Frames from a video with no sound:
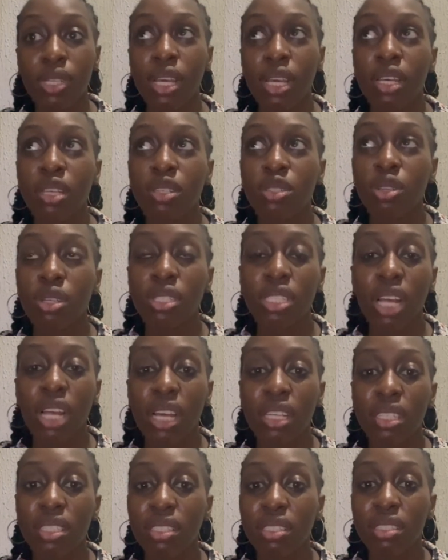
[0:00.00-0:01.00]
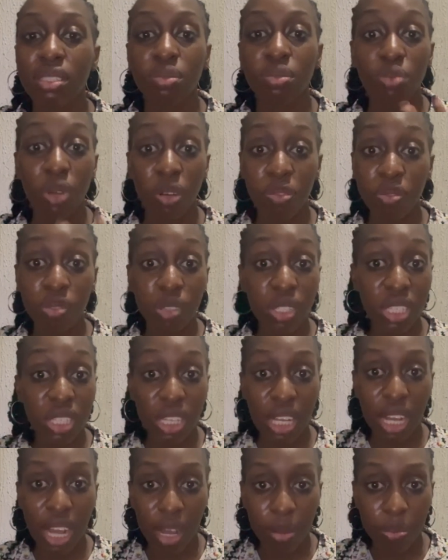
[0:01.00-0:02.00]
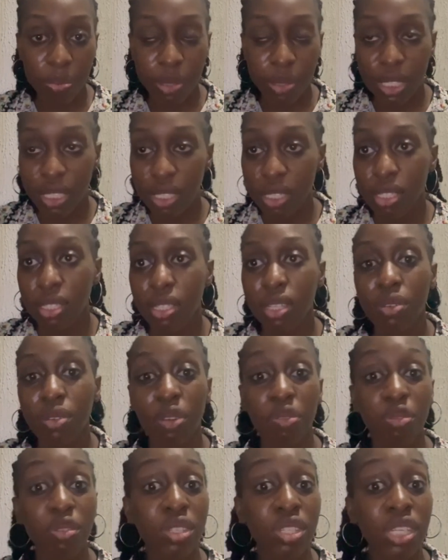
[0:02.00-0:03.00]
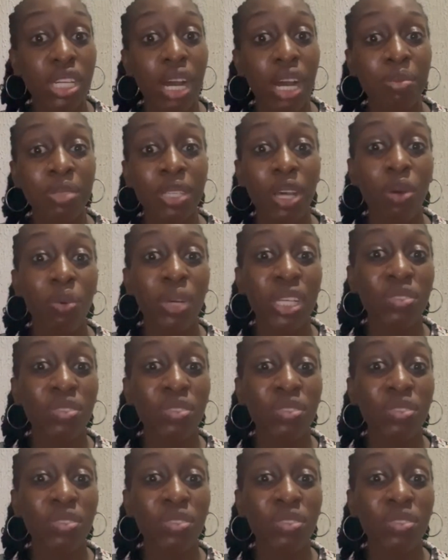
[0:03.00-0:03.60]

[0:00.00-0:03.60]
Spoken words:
such as refugee camps. Refugee camps are always